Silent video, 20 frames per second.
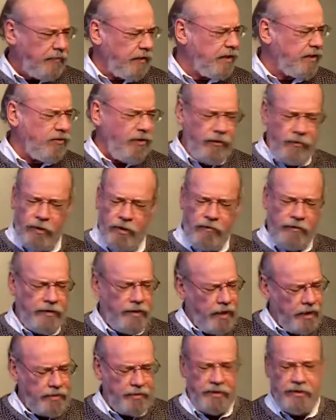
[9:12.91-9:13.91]
So I went over and
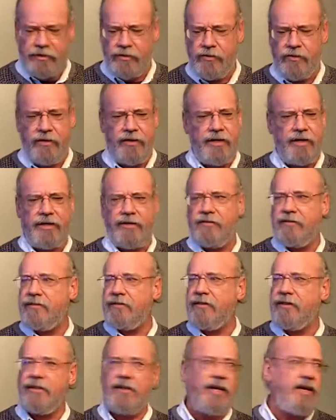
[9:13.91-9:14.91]
knocked on his door and I
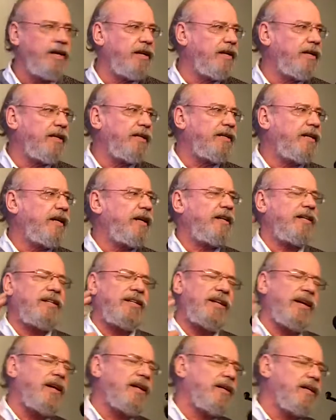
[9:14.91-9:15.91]
go, Dan,
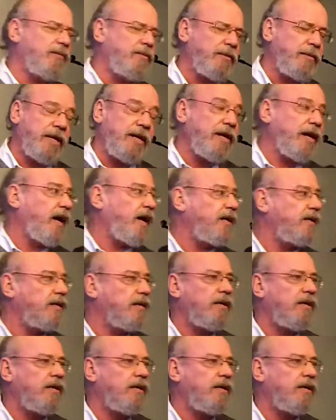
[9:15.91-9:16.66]
you got to help me, man.